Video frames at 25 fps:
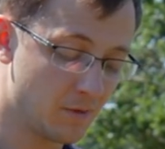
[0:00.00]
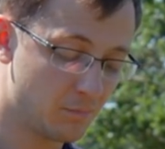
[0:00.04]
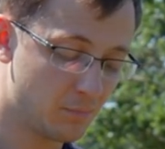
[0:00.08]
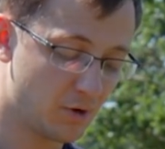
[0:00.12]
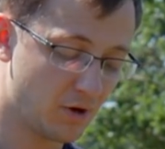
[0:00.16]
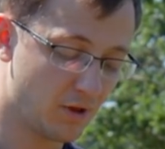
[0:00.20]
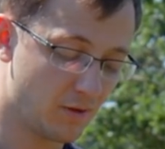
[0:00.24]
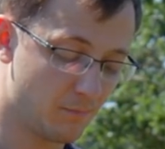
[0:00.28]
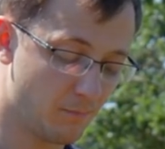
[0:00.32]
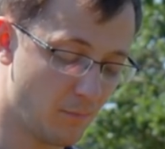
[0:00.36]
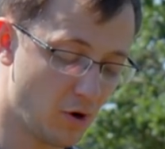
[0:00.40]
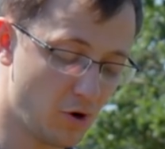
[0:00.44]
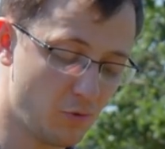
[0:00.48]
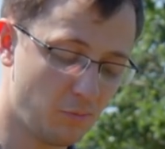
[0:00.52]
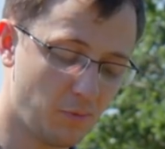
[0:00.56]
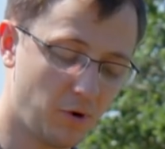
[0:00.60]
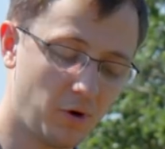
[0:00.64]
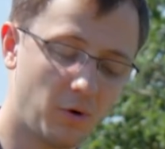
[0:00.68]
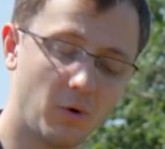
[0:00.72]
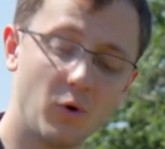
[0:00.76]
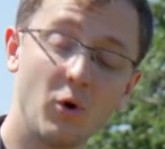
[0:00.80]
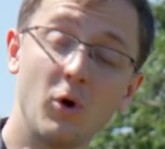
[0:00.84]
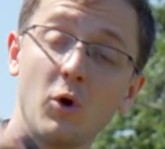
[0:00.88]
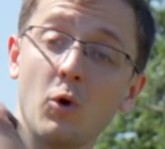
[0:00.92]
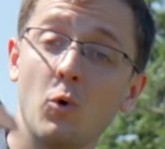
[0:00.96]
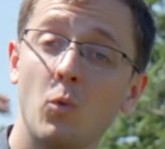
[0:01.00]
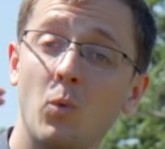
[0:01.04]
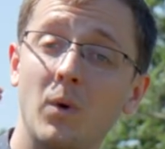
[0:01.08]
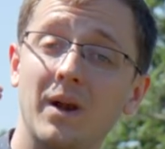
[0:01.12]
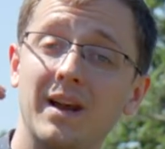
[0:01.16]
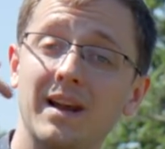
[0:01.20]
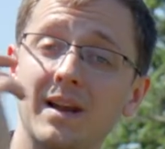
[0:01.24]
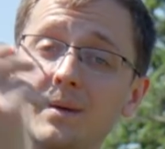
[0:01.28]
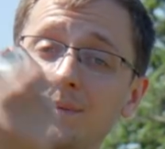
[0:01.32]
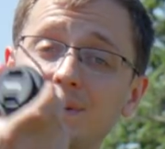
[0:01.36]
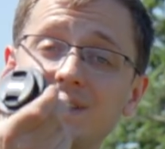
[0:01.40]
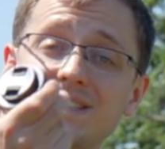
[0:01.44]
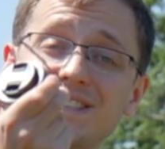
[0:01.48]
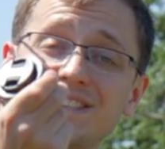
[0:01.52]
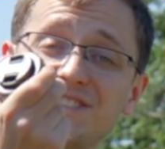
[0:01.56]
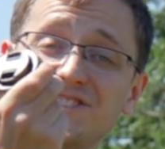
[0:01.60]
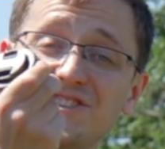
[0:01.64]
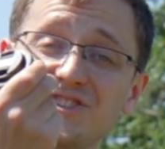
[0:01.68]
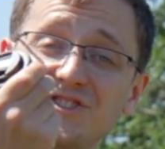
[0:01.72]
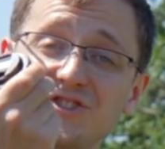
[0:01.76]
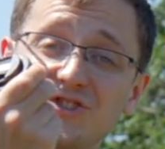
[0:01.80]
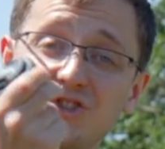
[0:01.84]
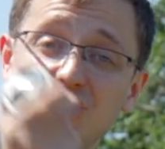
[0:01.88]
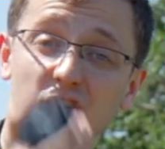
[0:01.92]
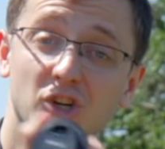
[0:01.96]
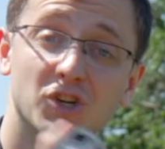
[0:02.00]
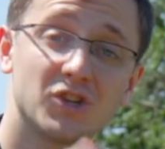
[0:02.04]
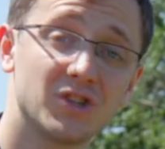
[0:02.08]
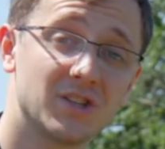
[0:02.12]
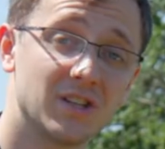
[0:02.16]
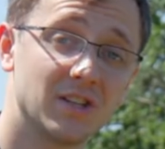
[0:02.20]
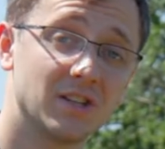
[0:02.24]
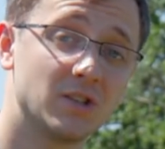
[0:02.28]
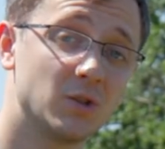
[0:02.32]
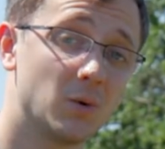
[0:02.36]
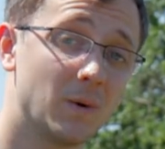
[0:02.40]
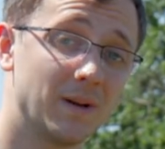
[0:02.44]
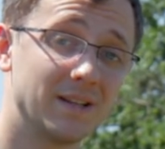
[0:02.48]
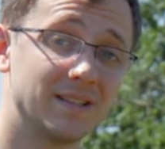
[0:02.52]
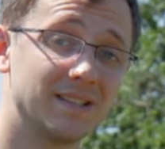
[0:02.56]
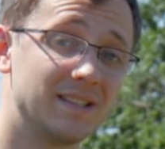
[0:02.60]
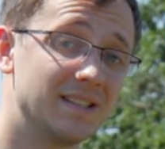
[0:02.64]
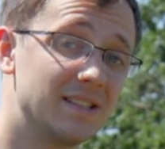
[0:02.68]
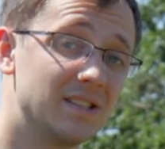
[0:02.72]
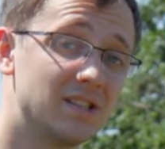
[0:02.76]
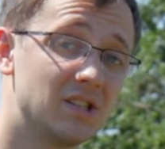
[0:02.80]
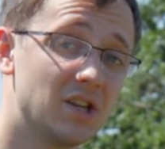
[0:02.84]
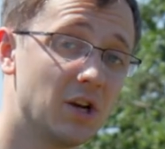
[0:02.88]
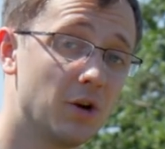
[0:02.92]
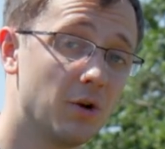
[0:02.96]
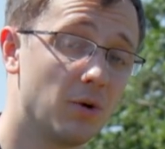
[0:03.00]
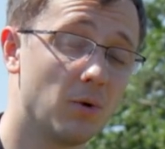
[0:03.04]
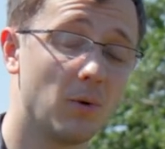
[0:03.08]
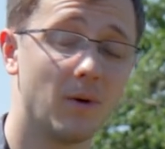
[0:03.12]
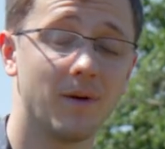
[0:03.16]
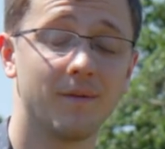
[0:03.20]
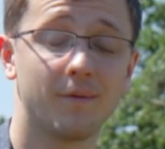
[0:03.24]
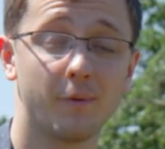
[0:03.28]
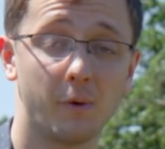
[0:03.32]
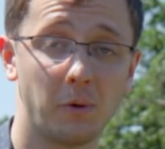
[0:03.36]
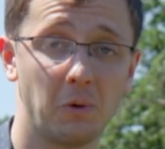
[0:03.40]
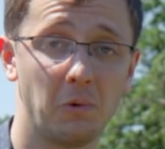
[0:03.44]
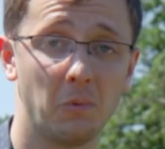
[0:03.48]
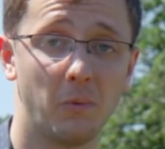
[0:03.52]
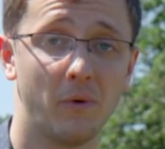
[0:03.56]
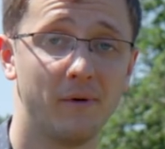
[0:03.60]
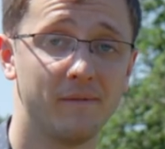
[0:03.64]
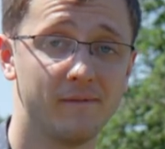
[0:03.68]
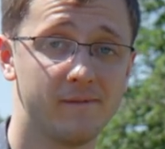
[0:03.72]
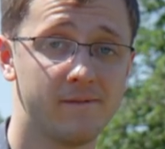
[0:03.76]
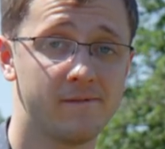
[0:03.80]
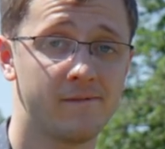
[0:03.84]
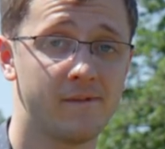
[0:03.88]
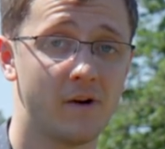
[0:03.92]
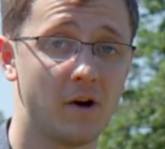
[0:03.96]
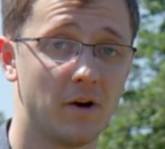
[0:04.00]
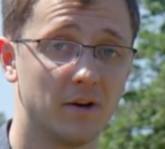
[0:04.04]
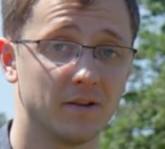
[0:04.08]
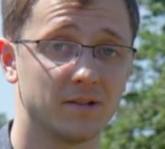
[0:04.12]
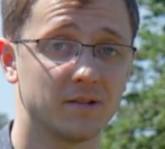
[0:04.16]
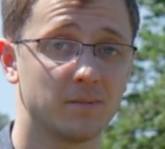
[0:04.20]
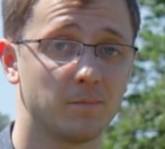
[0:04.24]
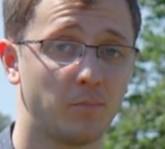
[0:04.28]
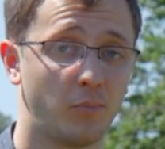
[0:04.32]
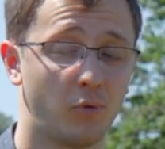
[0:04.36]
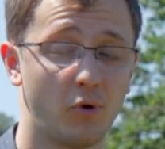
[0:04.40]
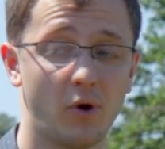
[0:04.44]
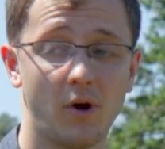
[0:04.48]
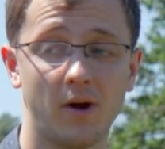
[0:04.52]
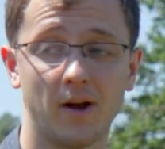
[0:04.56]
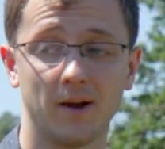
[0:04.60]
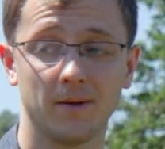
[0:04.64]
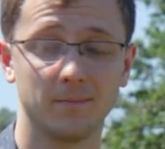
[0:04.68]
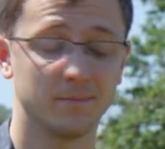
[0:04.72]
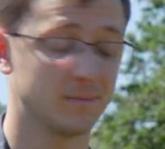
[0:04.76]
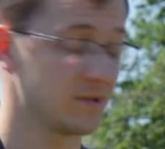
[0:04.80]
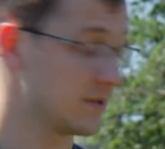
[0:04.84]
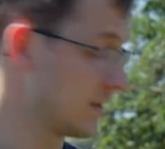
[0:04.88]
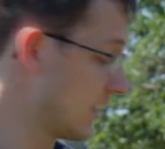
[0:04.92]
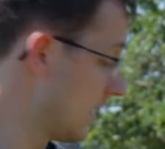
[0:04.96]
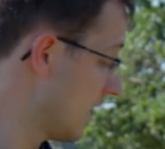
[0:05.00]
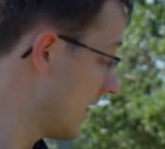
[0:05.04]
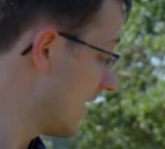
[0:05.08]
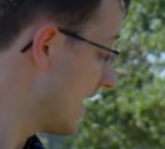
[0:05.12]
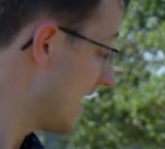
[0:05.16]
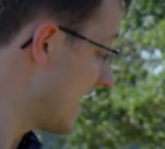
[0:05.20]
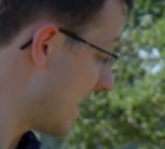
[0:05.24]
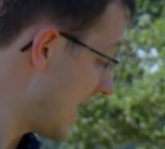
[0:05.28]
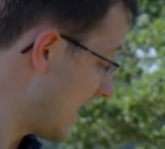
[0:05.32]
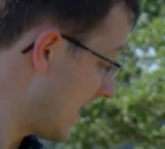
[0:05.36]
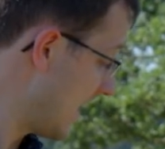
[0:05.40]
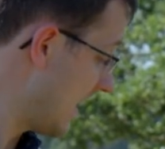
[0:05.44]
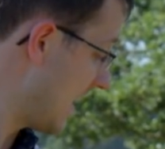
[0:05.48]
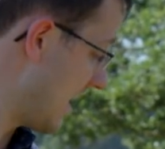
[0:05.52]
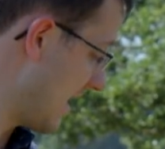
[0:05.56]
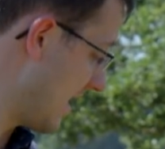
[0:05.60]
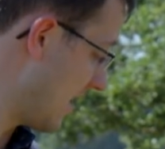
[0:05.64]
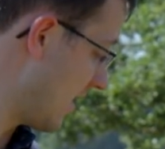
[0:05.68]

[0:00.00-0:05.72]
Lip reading: But at the moment, we're limited to just the 22 if we want fast primes in